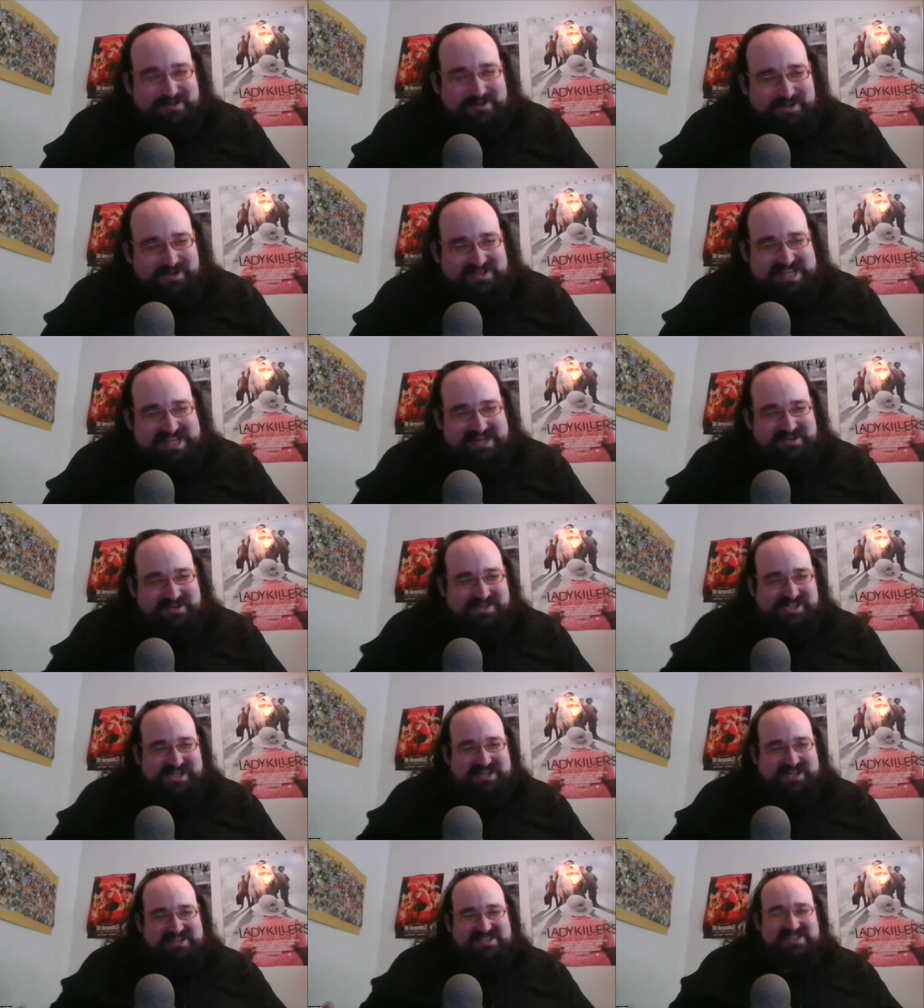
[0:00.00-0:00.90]
old
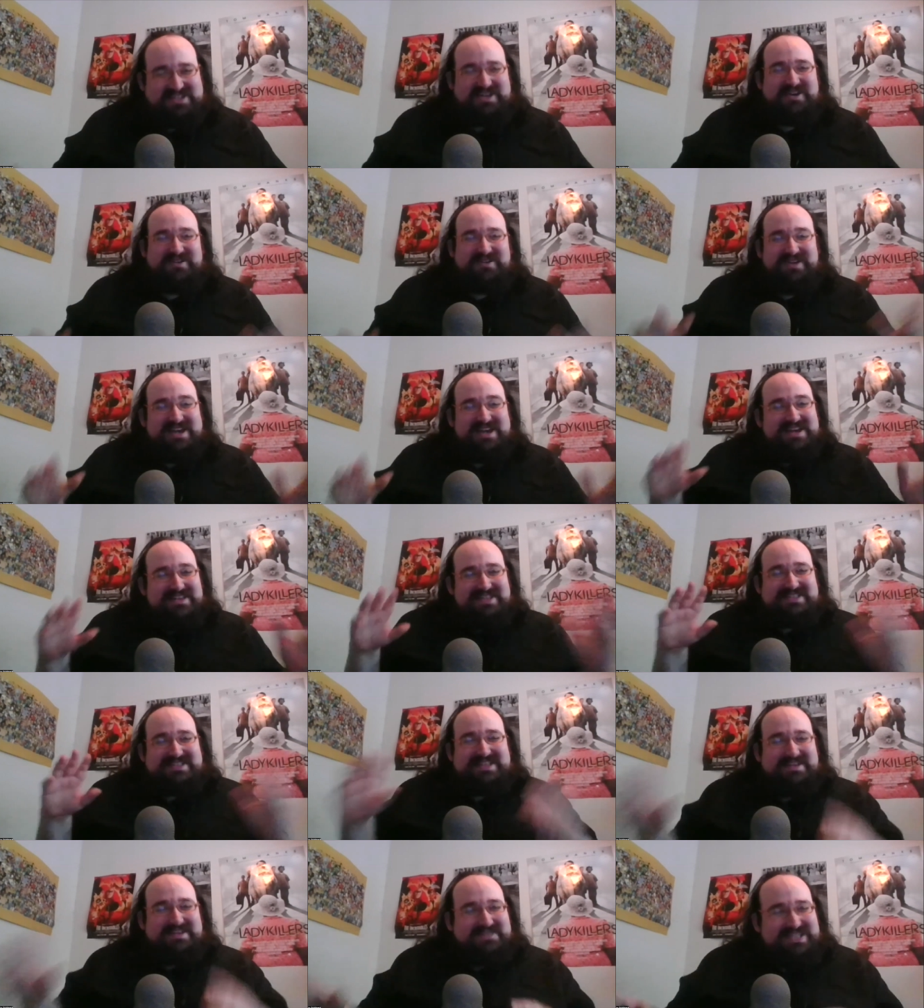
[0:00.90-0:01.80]
energy. So
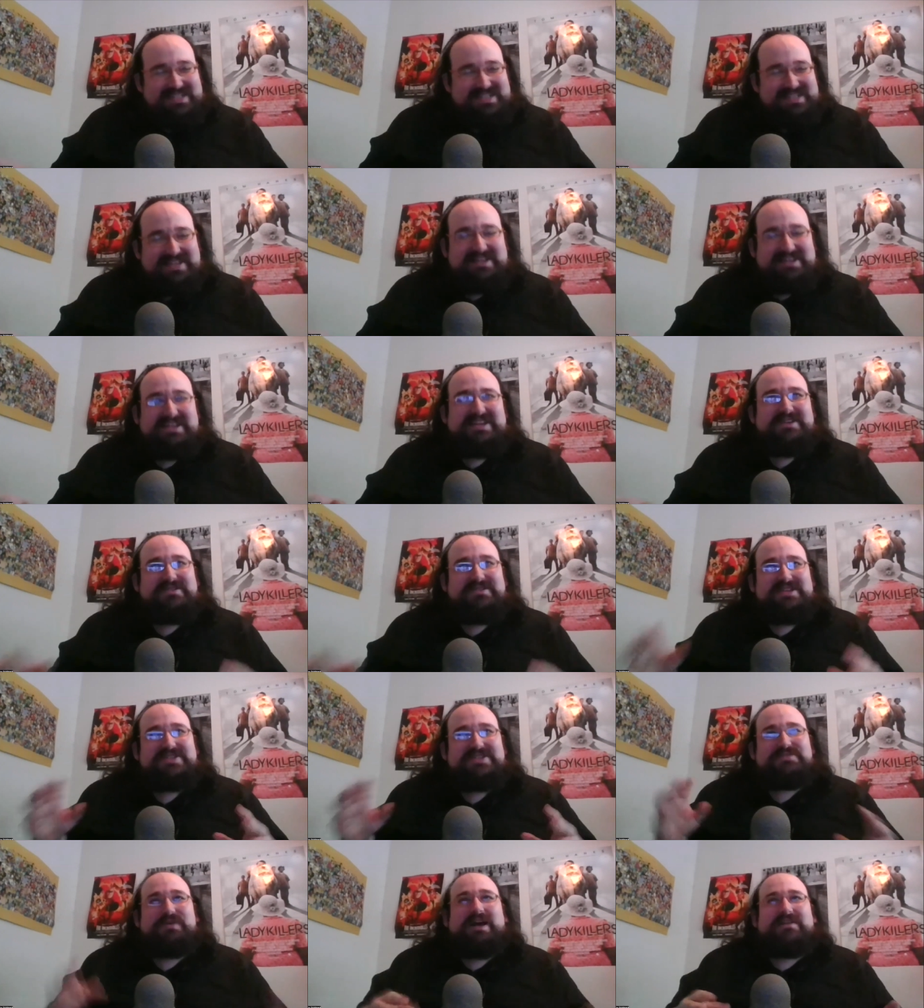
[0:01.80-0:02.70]
the 17, you know,
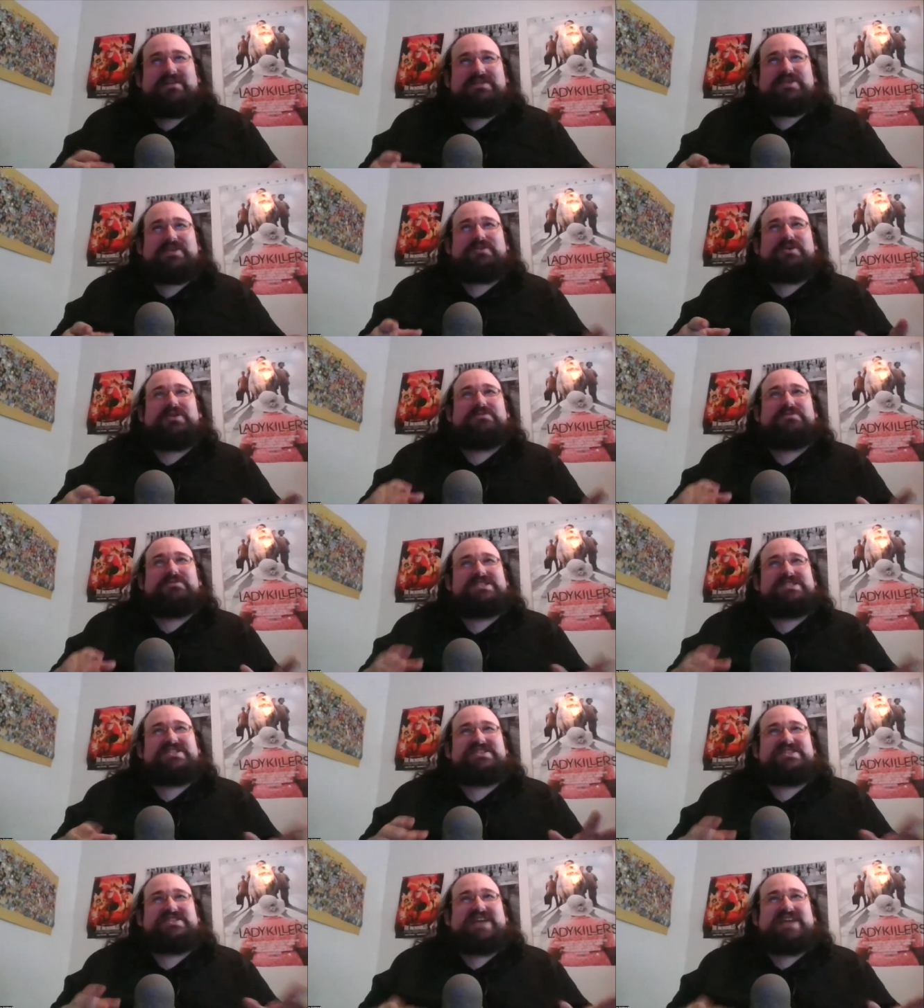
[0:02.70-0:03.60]
the 12 year old
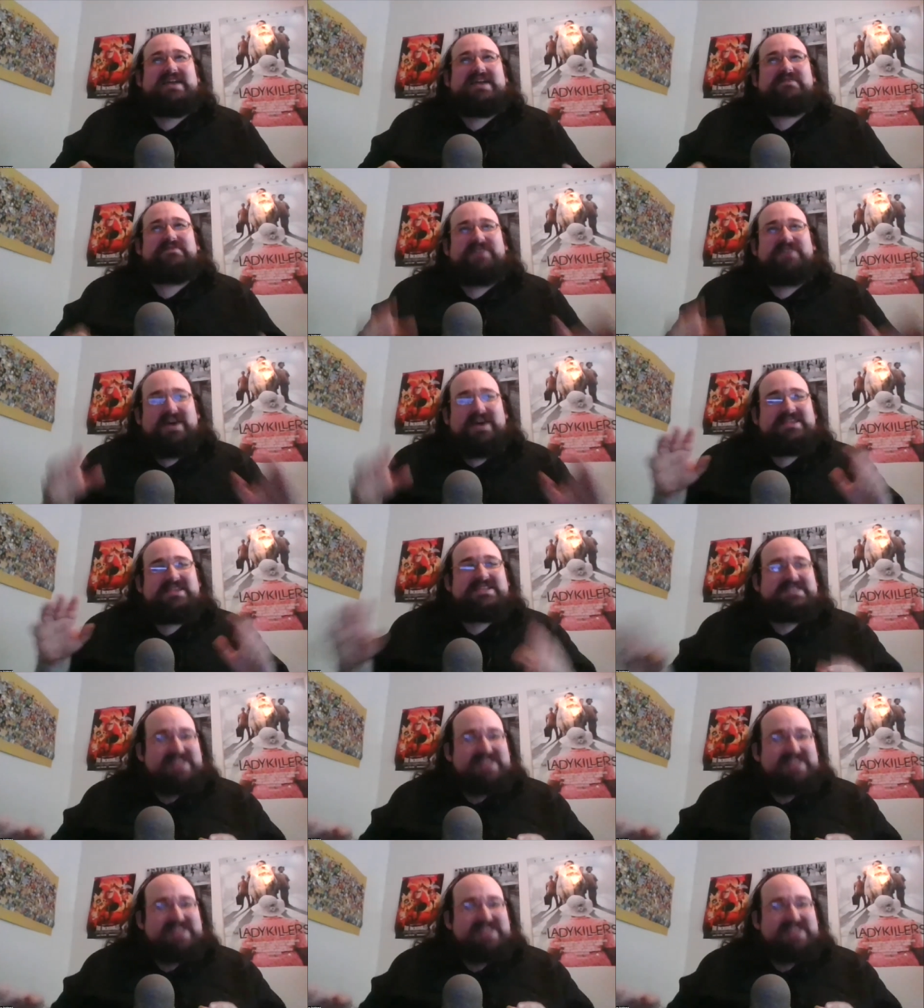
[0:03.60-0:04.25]
was just kind of fun.